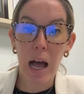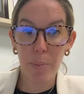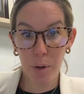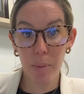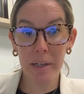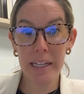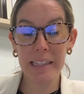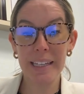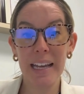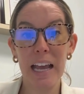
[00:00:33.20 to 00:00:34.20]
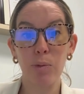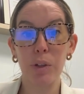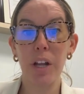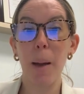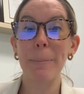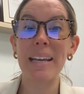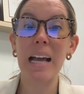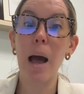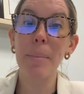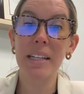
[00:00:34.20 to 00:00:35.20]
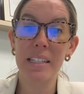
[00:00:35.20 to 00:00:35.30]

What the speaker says: permanently and will not be coming